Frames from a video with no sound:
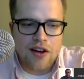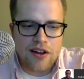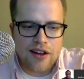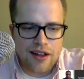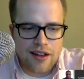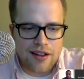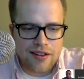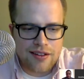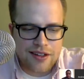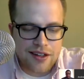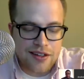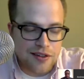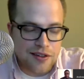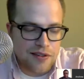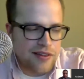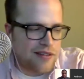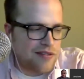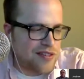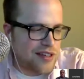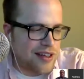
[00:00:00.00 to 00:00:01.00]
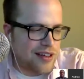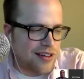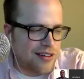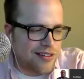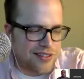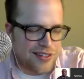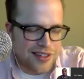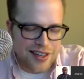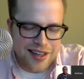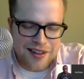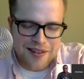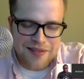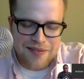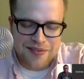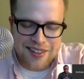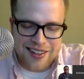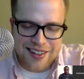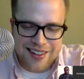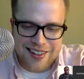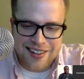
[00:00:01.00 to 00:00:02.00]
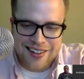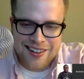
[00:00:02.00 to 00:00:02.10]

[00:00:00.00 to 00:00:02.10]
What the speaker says: yeah, because of FTL, the game. Yeah.